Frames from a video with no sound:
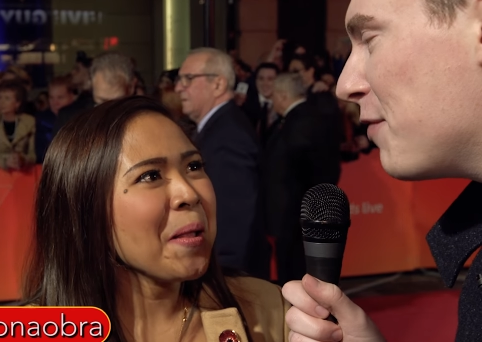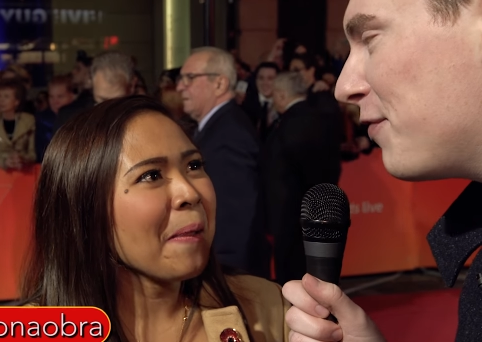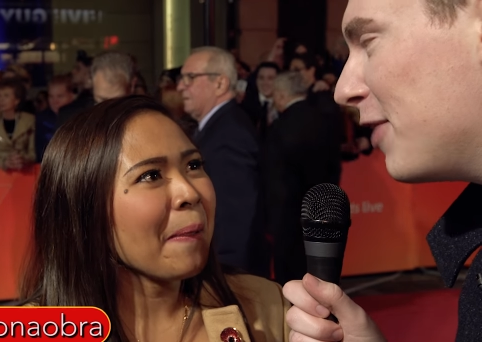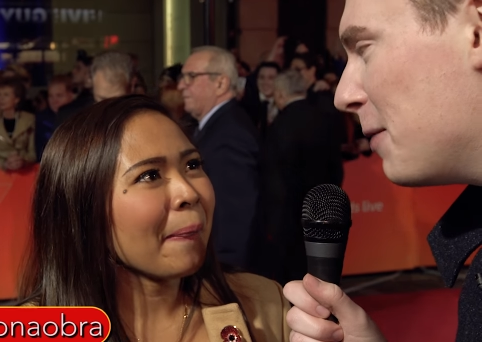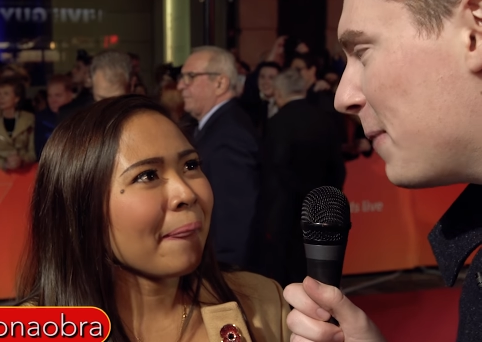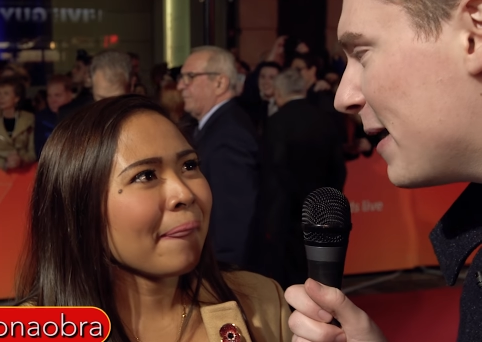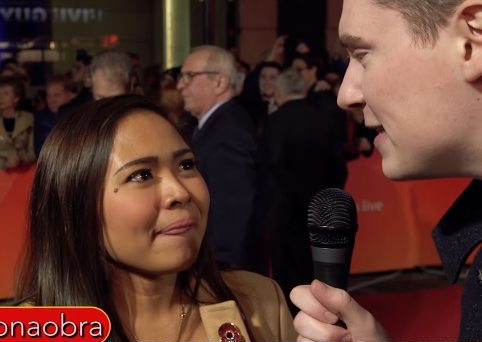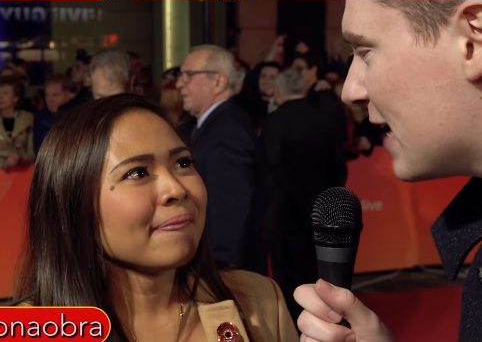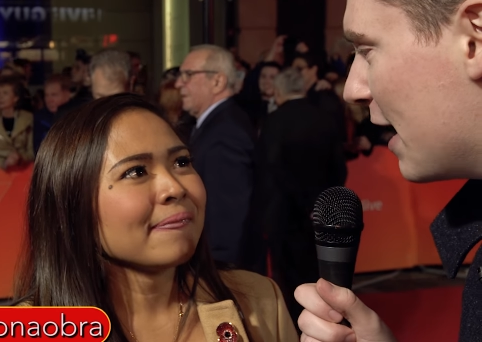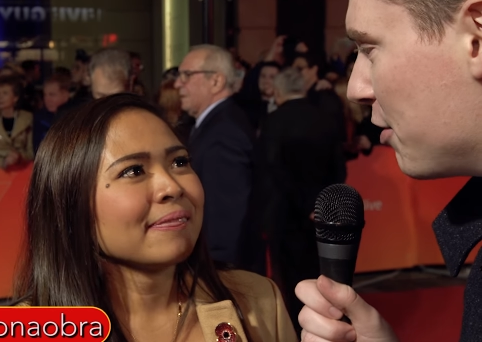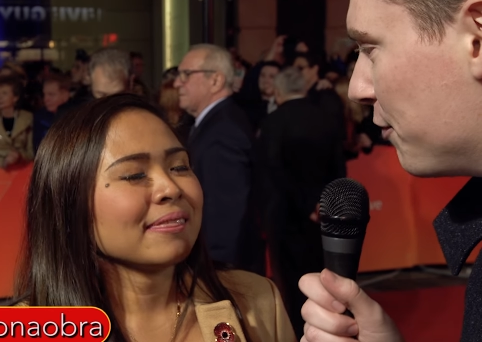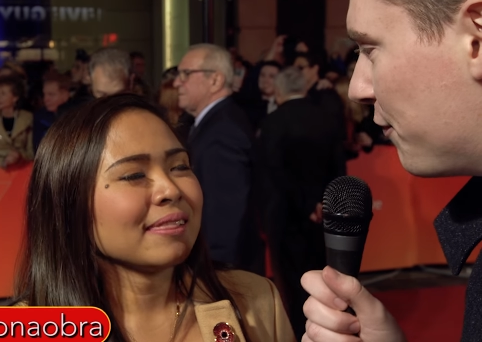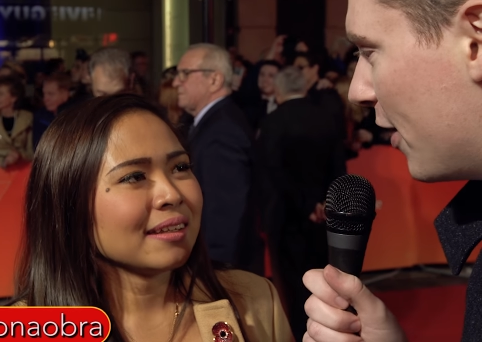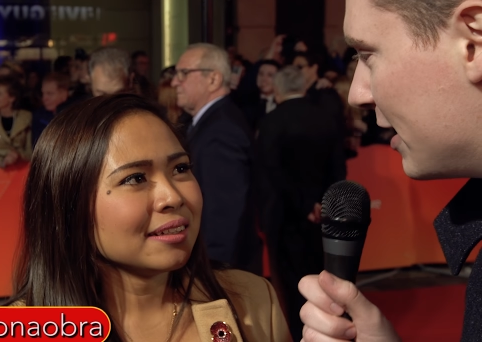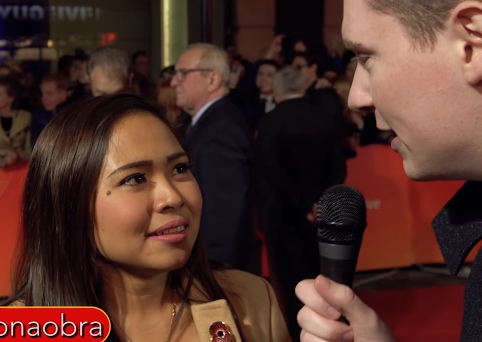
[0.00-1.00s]
Speaker 1: the Philippines, how
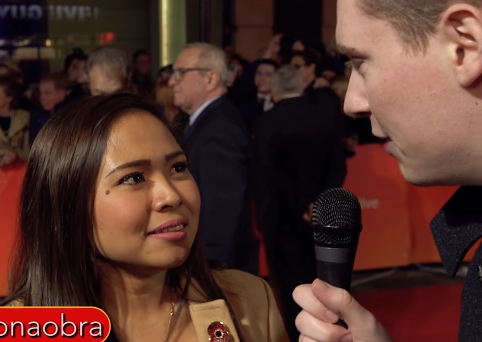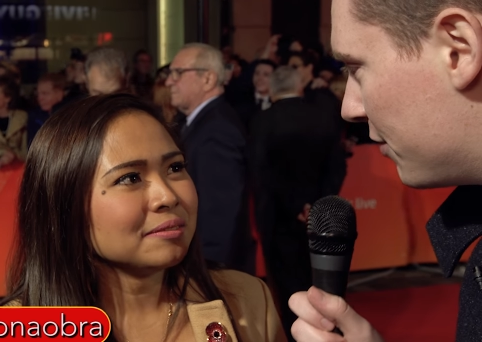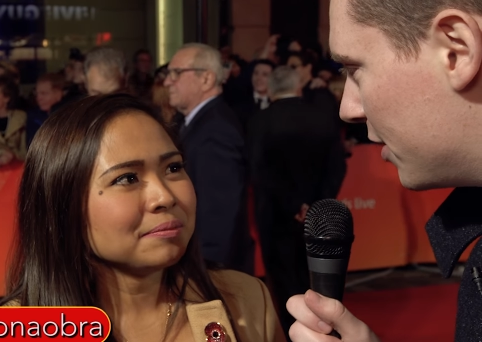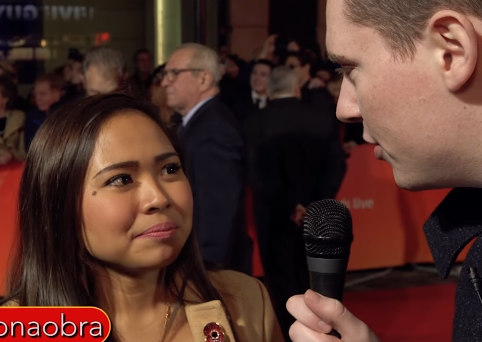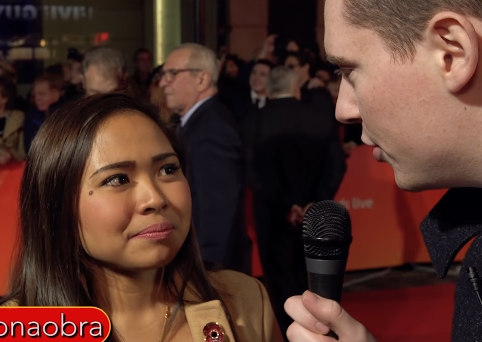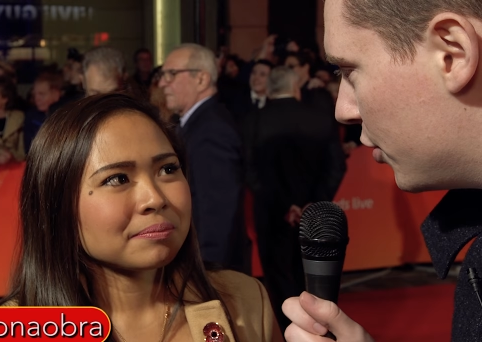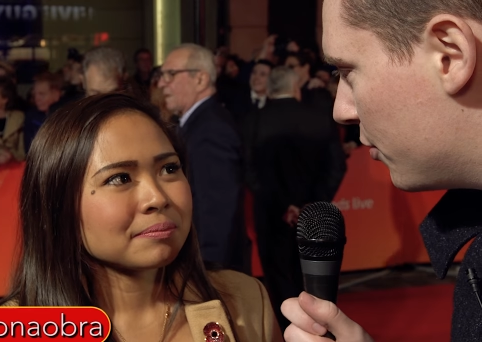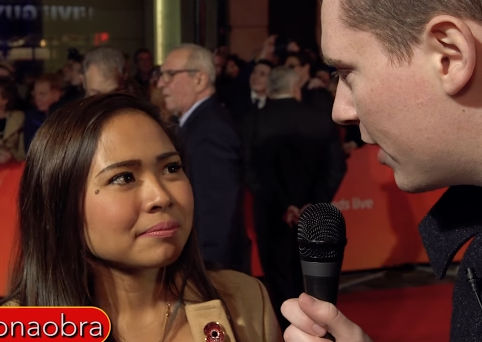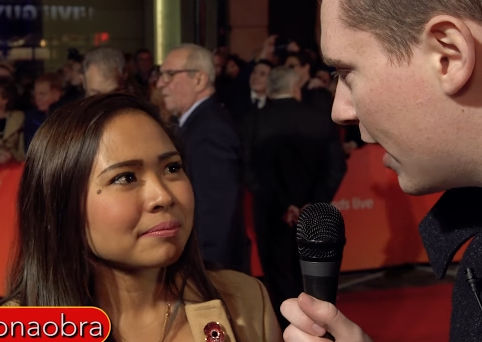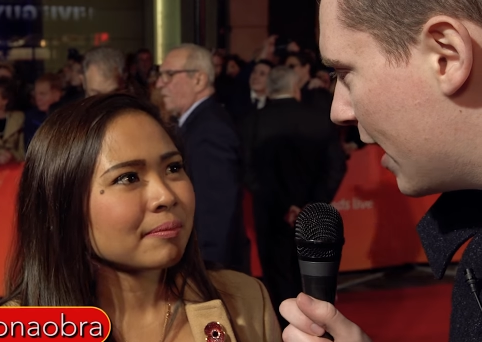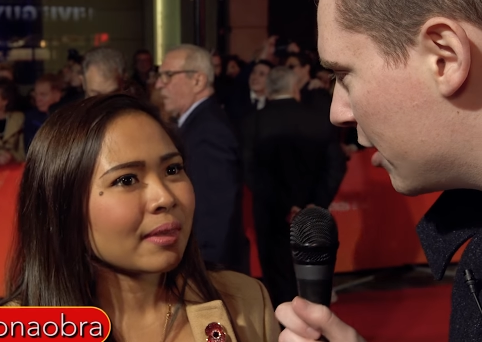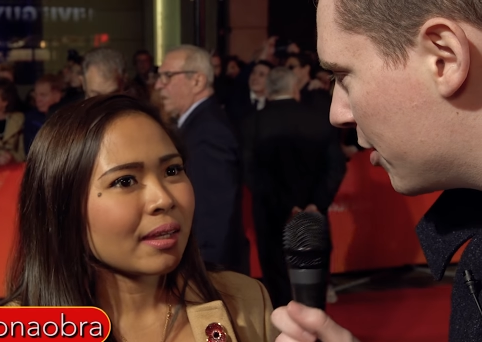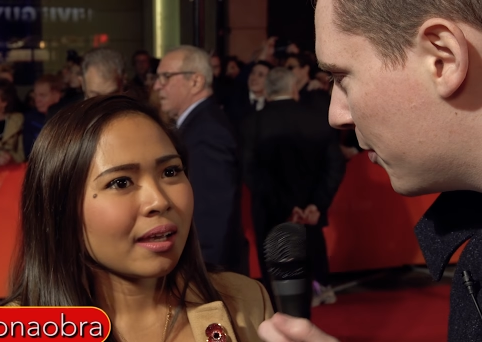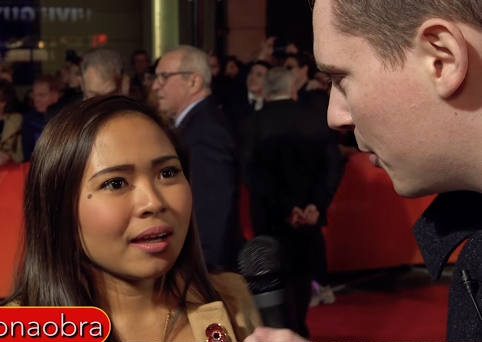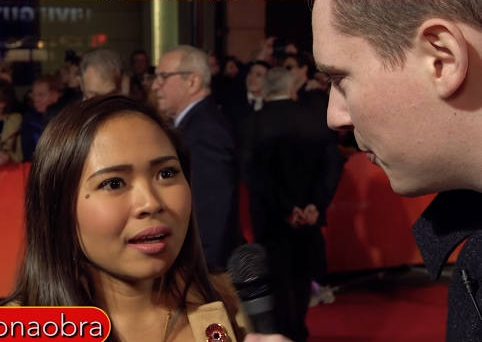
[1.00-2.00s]
are you finding living in the U
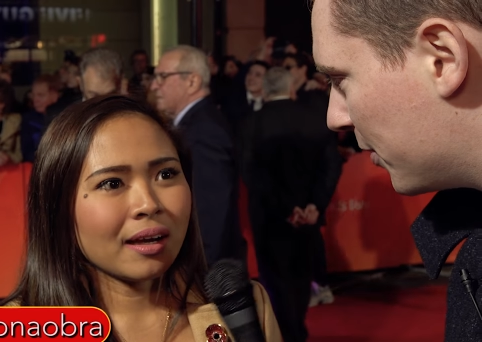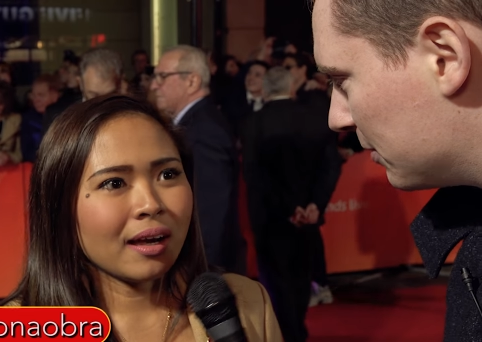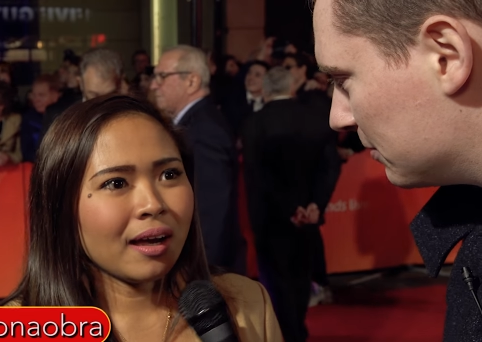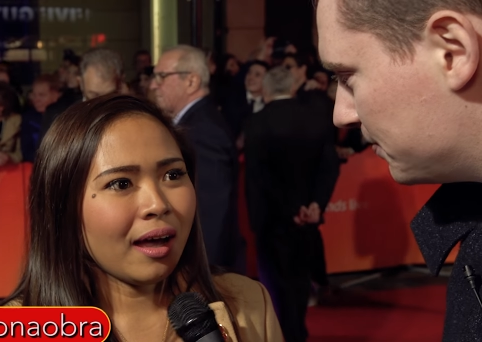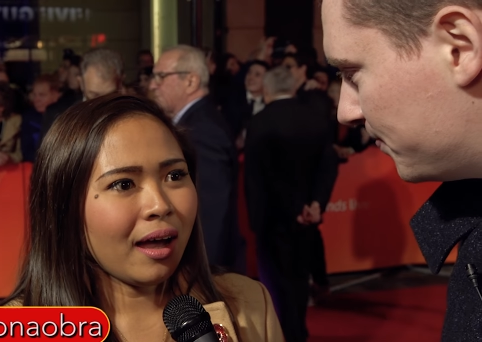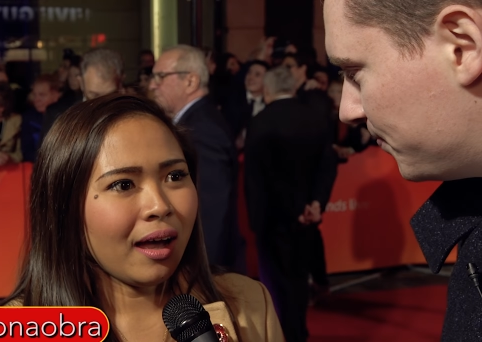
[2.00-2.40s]
K at the moment?